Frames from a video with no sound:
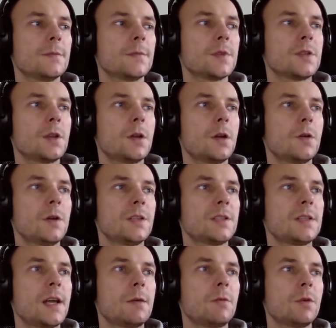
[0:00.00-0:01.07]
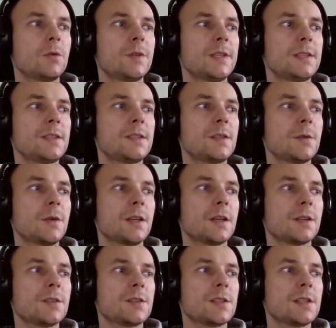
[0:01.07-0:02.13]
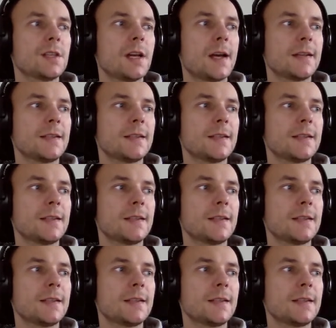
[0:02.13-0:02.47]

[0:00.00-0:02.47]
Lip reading: so it's downloaded, so we can start